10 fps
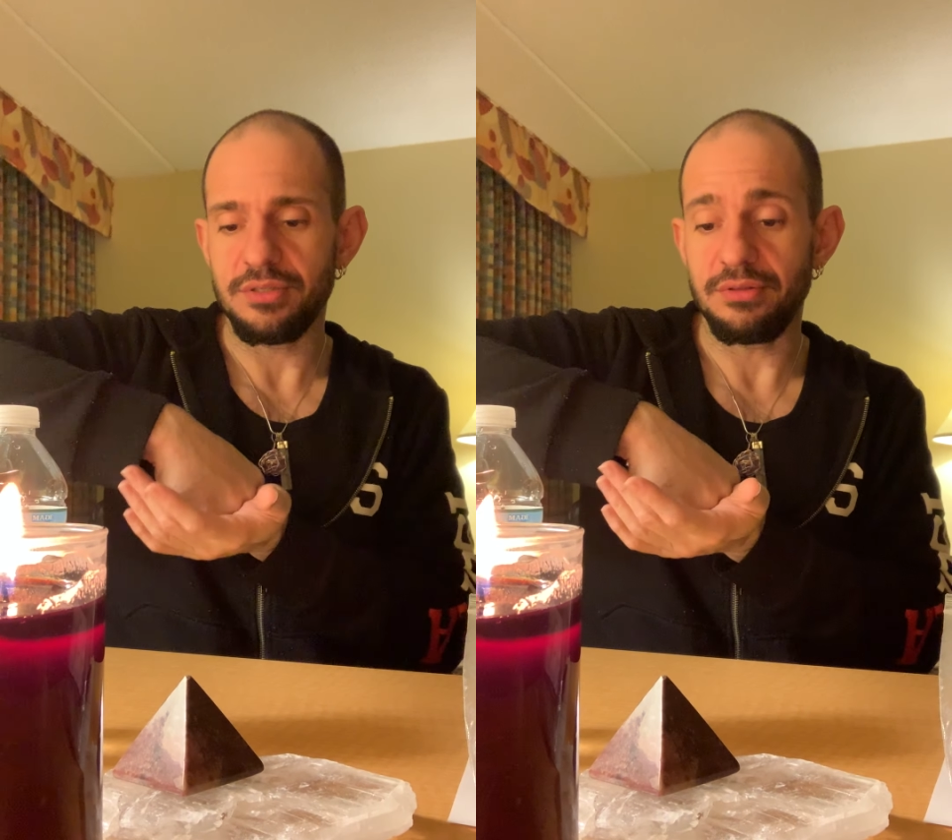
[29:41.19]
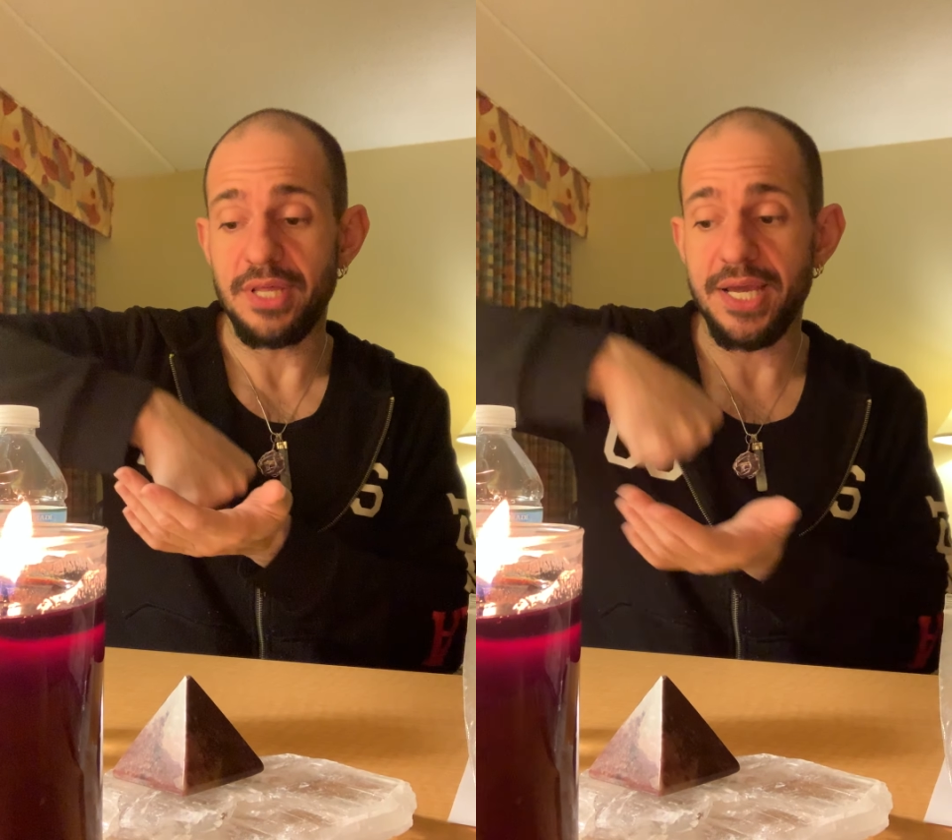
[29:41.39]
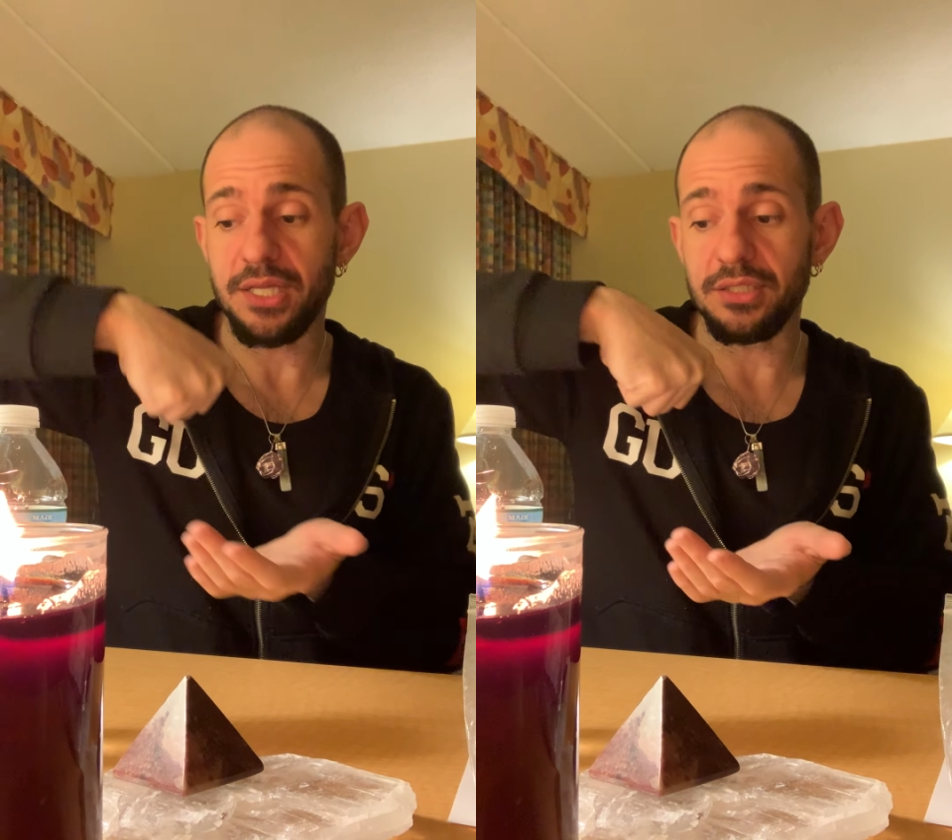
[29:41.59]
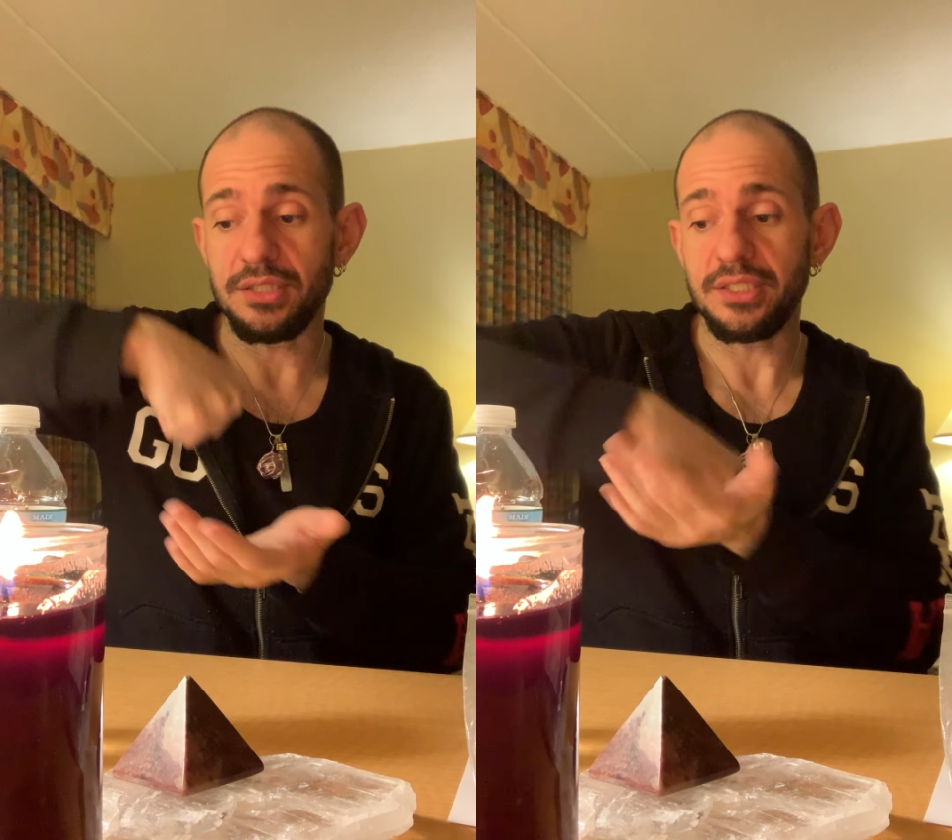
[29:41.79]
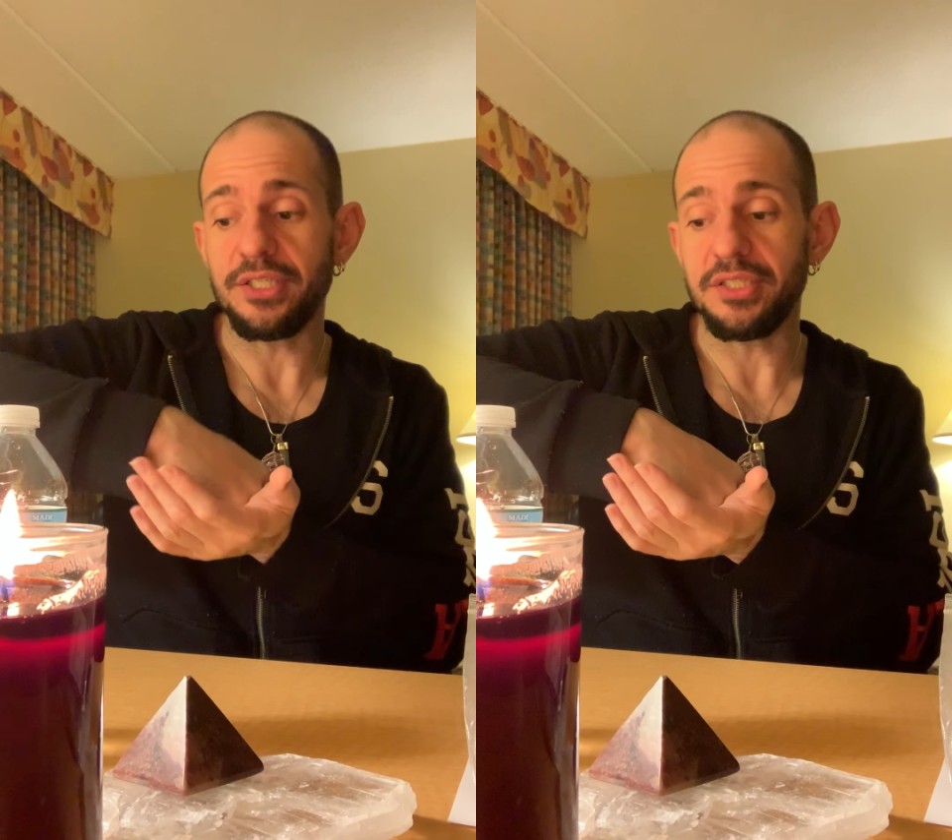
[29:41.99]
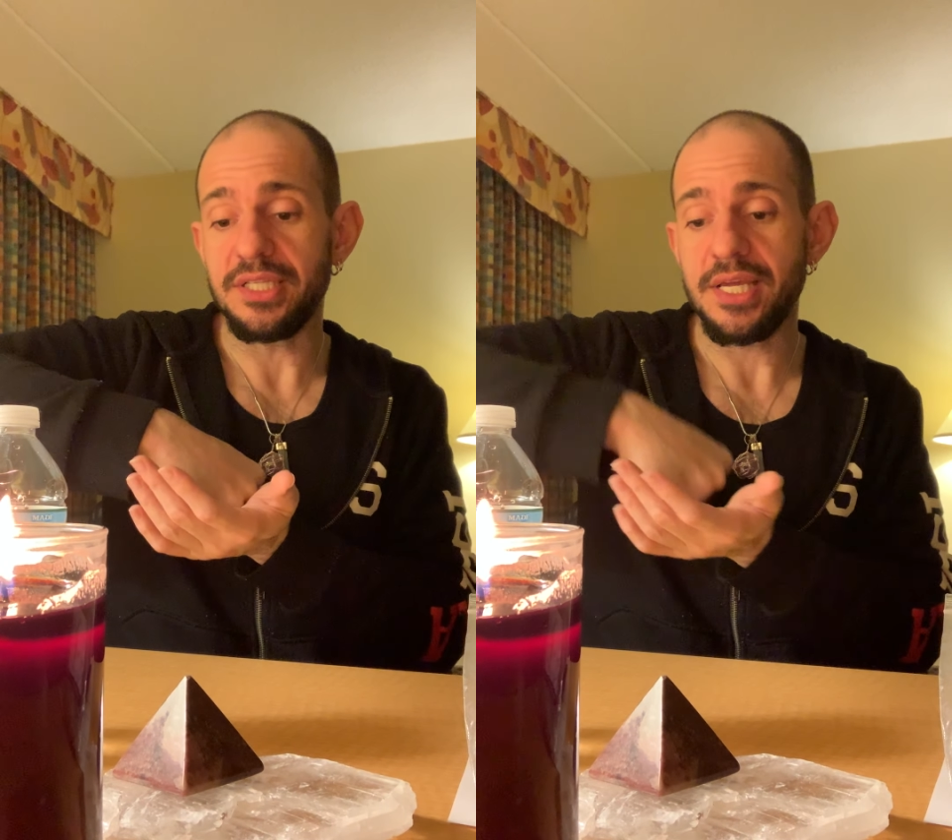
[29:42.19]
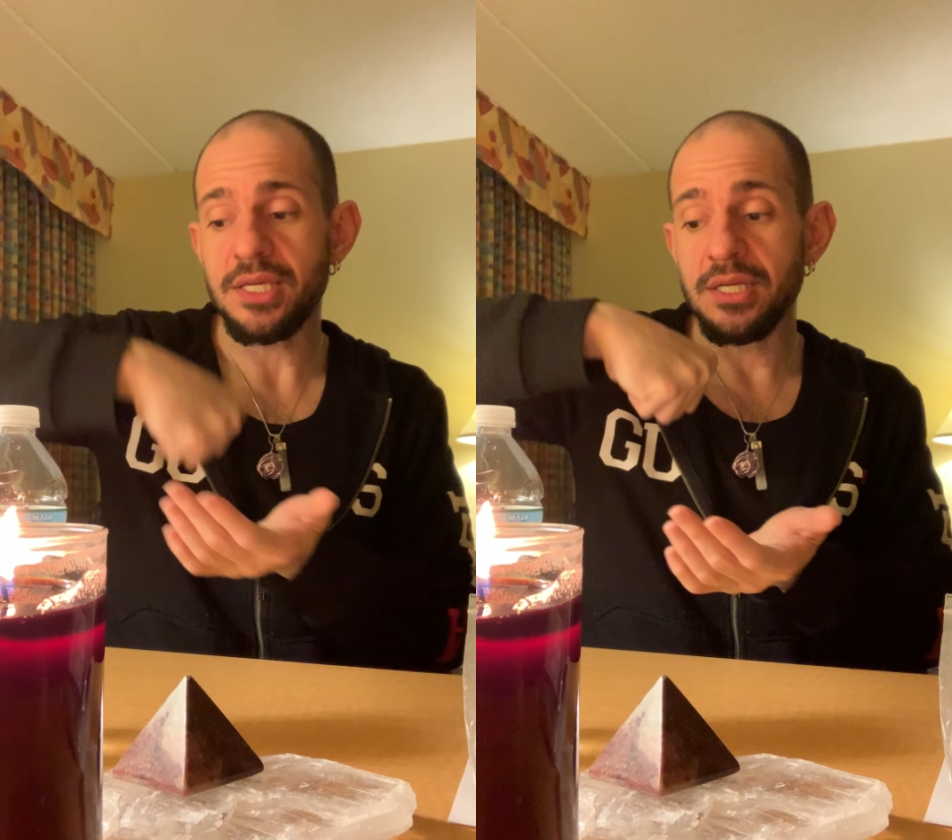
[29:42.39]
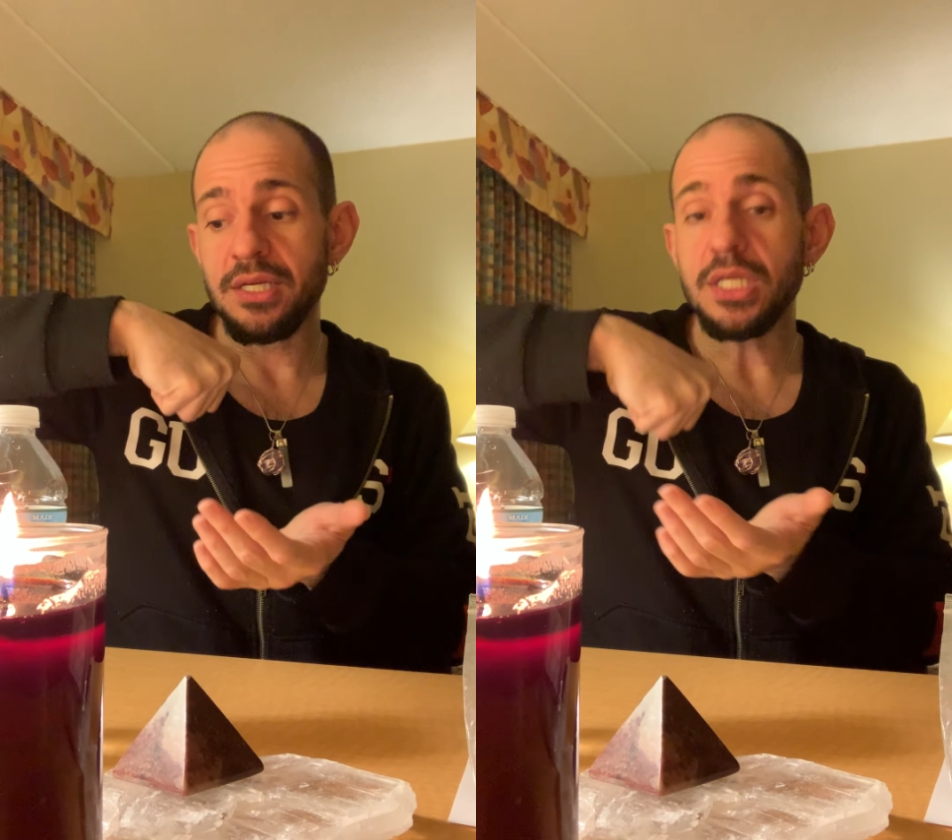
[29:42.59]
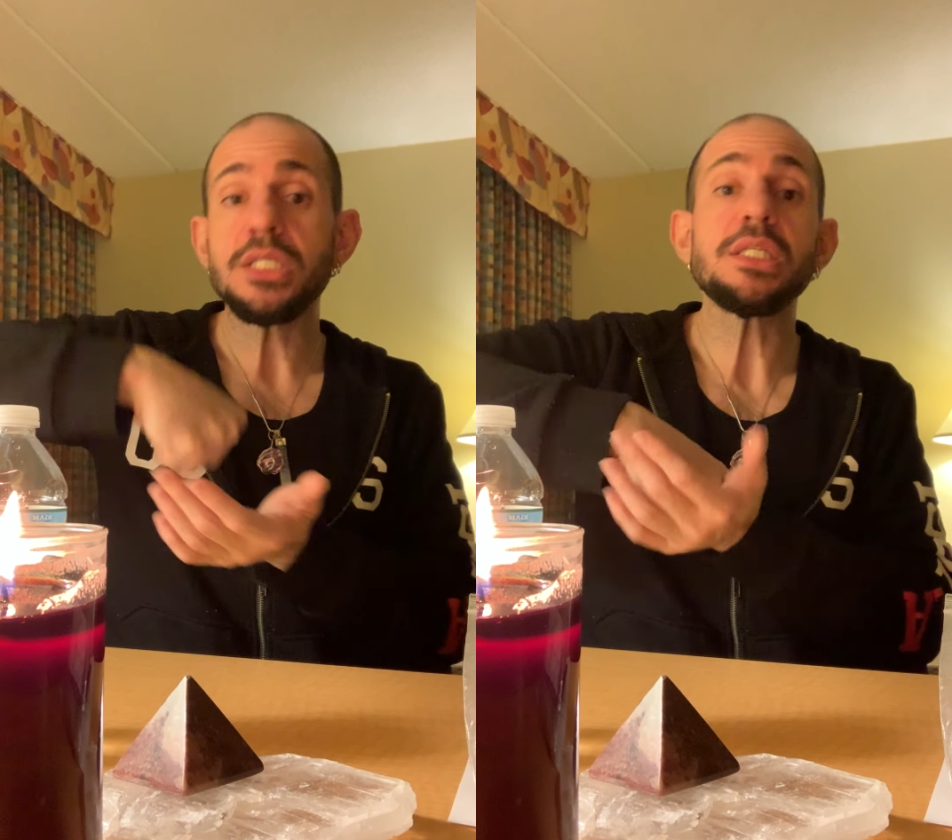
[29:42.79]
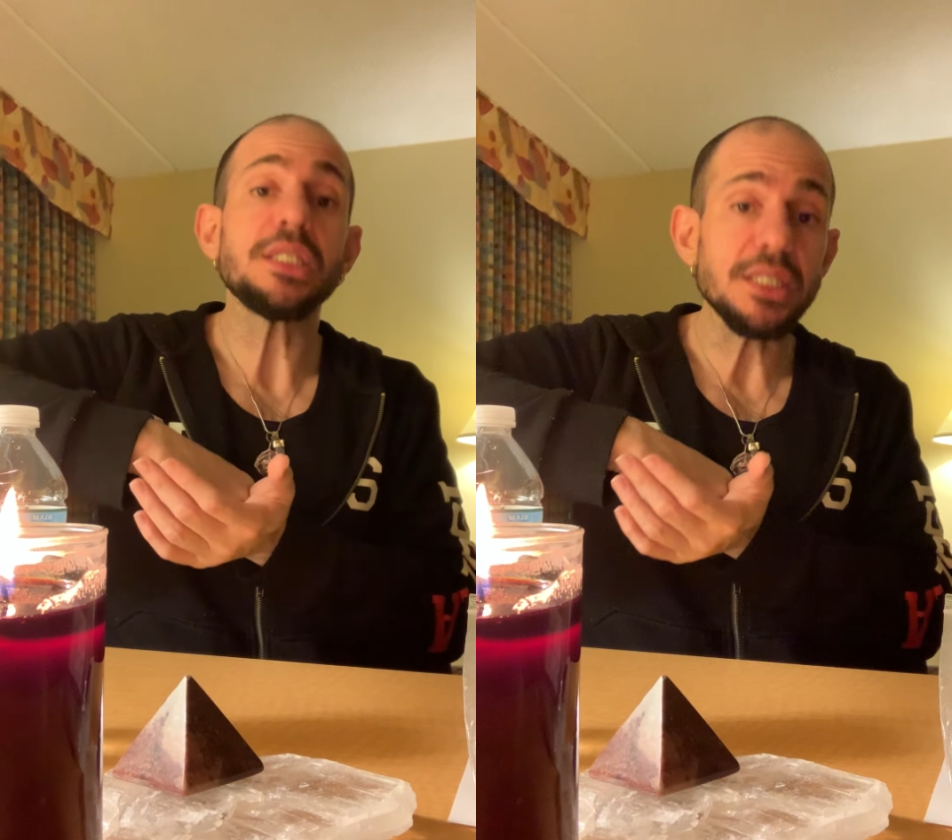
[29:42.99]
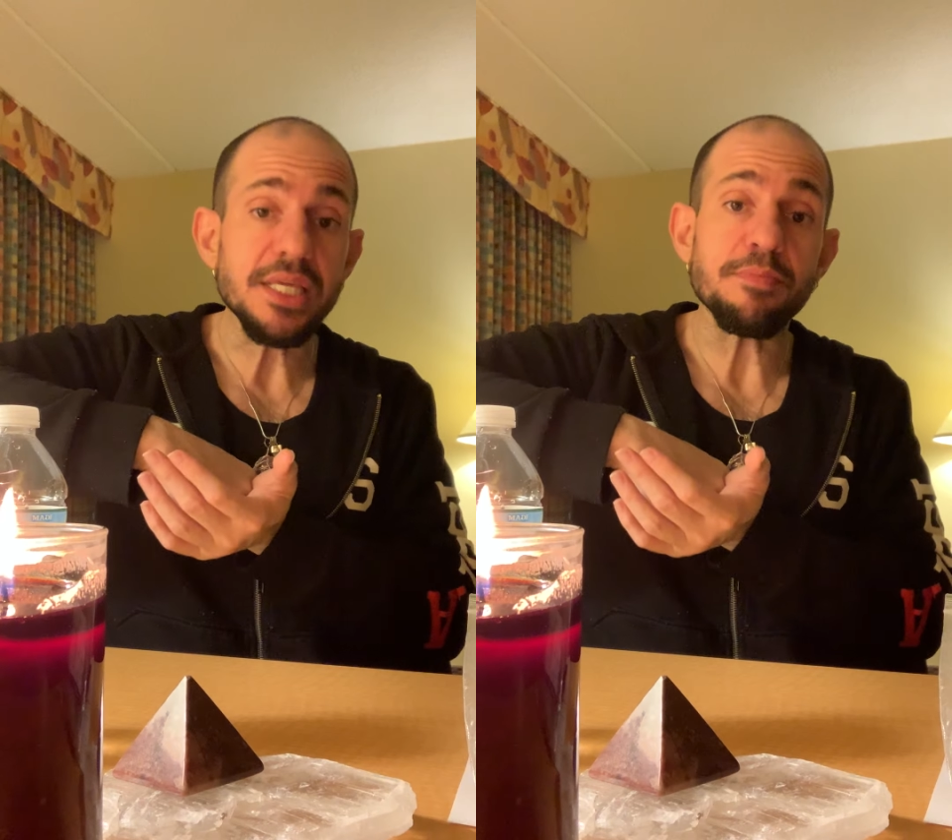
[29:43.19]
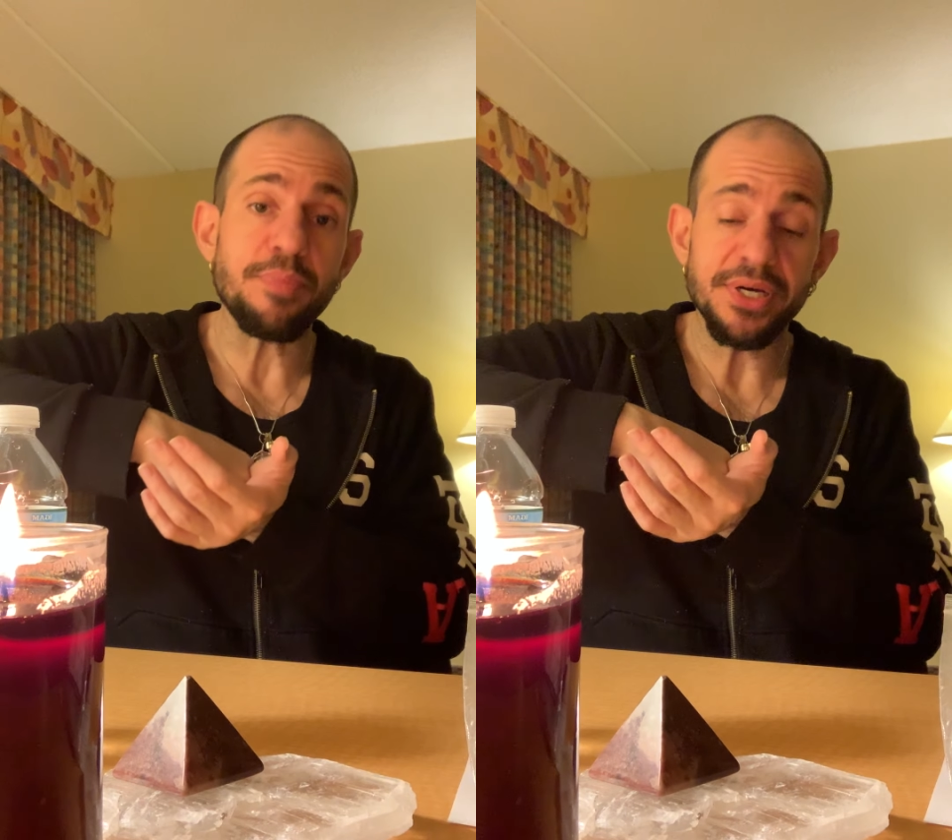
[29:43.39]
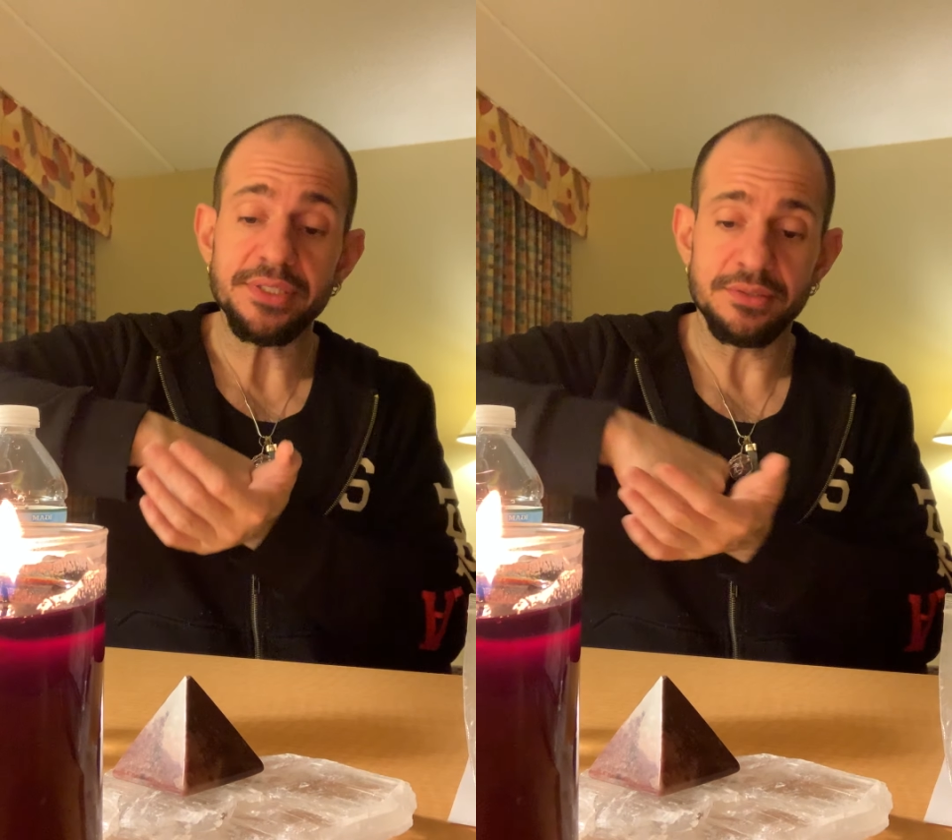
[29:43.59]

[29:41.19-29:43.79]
like literally sleep